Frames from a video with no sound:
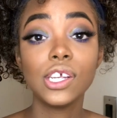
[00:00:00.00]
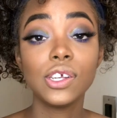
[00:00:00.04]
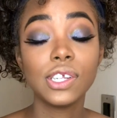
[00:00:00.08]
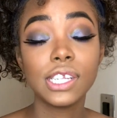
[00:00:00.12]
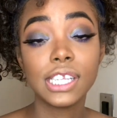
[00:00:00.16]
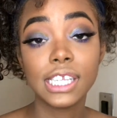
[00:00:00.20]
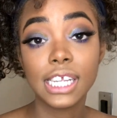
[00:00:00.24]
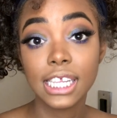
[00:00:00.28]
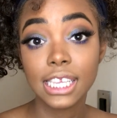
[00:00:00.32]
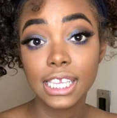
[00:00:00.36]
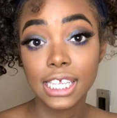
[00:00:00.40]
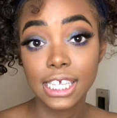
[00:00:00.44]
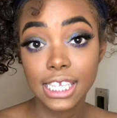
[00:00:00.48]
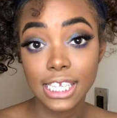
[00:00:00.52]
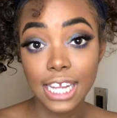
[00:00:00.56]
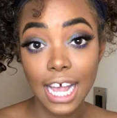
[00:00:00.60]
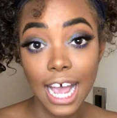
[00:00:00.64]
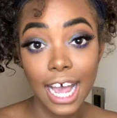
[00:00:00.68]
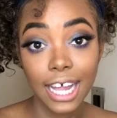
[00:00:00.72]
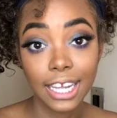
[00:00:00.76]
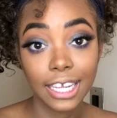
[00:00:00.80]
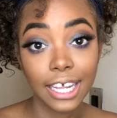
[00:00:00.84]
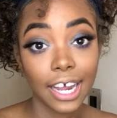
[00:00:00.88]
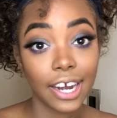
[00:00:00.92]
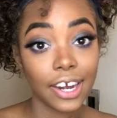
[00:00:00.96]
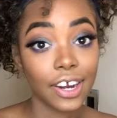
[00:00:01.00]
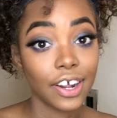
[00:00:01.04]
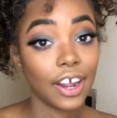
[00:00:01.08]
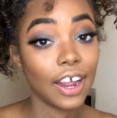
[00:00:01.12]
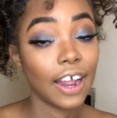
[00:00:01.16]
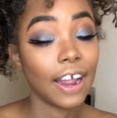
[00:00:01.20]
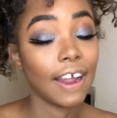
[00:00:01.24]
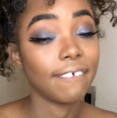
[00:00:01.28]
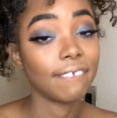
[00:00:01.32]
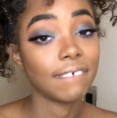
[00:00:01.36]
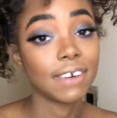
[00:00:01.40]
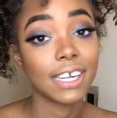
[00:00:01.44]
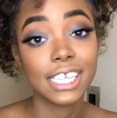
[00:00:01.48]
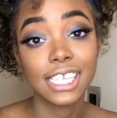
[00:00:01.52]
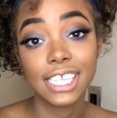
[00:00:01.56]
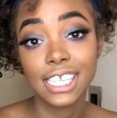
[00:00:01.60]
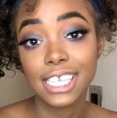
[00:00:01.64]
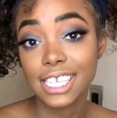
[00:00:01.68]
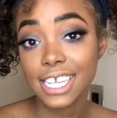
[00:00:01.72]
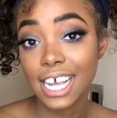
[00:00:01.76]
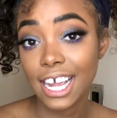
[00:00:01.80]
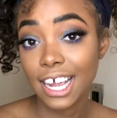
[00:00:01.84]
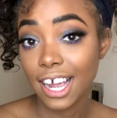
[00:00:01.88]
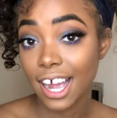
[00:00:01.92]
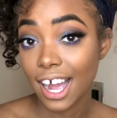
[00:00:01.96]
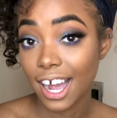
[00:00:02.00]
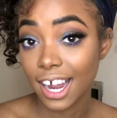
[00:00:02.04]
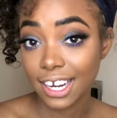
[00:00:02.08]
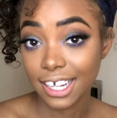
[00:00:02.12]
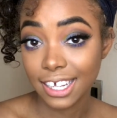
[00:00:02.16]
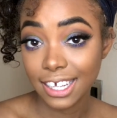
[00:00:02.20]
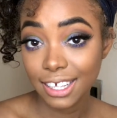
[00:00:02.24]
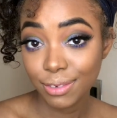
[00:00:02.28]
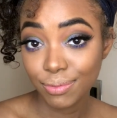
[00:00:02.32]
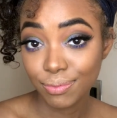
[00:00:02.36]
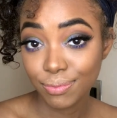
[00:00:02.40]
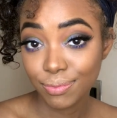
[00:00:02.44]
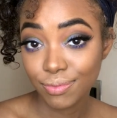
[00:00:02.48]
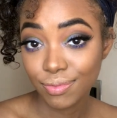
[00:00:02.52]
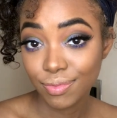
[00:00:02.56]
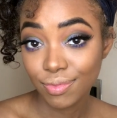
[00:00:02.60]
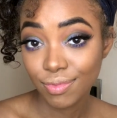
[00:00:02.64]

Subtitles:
using this highlighter ever since I got it,